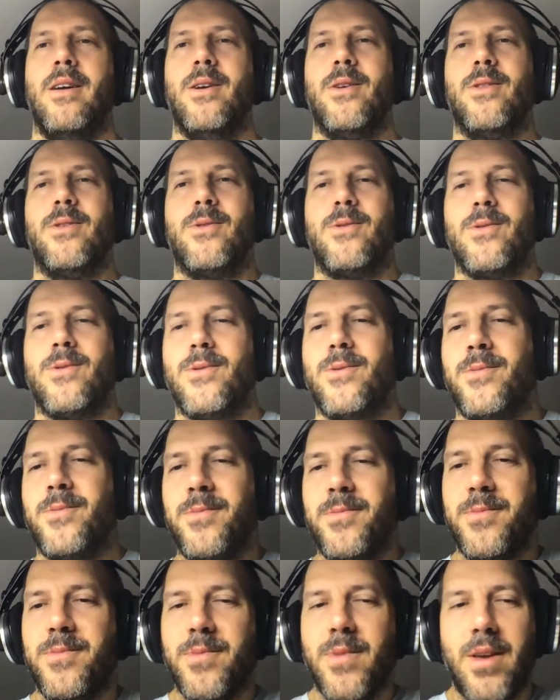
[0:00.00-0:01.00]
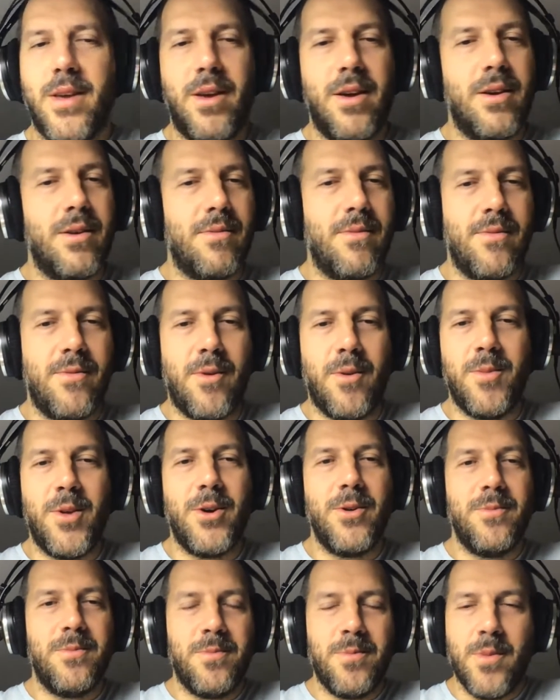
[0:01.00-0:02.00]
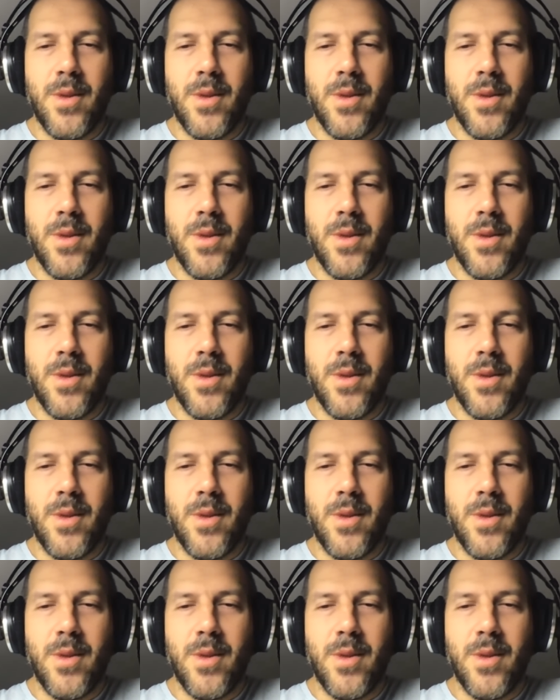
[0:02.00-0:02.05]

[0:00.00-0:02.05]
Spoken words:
to hear from you.